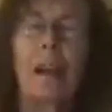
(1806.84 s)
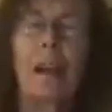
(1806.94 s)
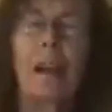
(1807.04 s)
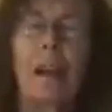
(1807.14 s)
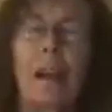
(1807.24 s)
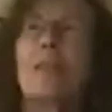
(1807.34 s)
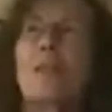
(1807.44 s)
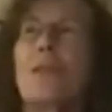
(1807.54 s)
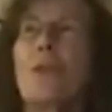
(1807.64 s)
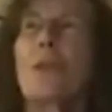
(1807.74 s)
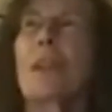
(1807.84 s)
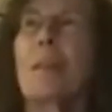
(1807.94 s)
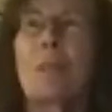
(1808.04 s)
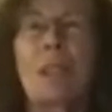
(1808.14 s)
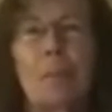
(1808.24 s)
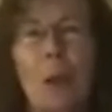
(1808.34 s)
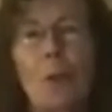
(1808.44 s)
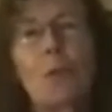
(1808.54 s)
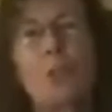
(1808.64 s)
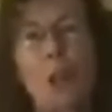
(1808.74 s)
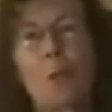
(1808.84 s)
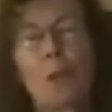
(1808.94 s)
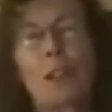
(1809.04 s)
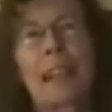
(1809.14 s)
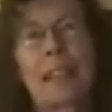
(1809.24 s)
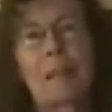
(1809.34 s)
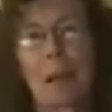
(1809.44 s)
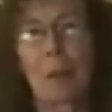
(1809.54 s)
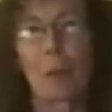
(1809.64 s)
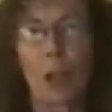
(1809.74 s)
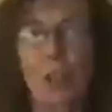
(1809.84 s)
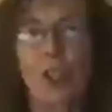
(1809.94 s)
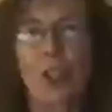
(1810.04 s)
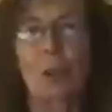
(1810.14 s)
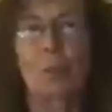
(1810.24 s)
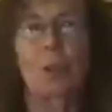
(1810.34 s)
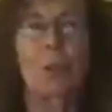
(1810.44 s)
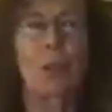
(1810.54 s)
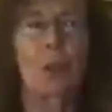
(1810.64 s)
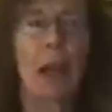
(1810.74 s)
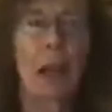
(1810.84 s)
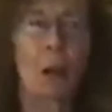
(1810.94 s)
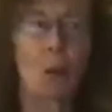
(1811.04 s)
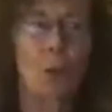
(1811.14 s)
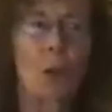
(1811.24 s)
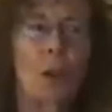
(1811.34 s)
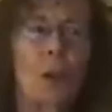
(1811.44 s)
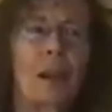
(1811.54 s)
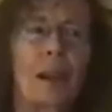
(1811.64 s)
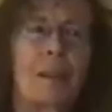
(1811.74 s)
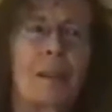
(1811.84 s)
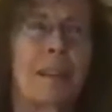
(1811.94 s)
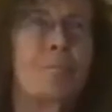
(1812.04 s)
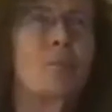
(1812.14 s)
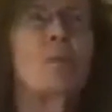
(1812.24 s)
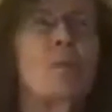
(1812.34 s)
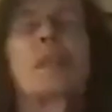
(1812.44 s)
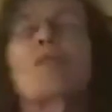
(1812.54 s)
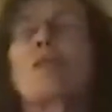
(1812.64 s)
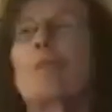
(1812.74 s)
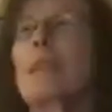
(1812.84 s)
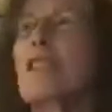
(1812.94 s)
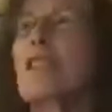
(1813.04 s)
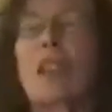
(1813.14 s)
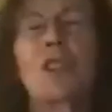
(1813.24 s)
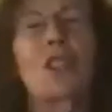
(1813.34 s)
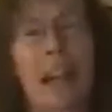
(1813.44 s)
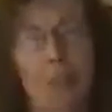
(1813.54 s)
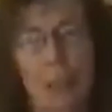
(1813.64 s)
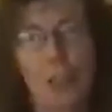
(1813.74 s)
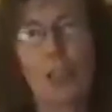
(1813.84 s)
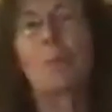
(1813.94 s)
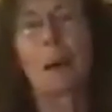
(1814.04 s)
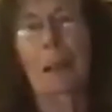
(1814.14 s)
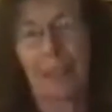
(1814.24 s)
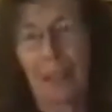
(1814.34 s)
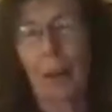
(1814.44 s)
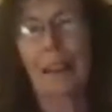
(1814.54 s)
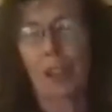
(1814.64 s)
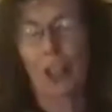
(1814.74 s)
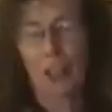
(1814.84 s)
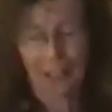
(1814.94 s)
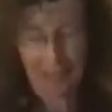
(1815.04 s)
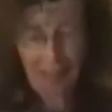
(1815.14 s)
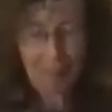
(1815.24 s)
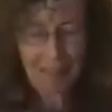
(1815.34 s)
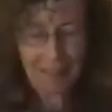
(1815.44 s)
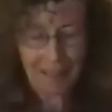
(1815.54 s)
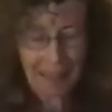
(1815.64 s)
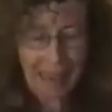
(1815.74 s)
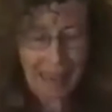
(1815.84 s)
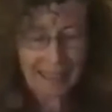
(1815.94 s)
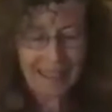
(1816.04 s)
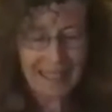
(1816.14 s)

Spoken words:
it comes up over and over again in my workshops, how we judge characters by their action. I mean, and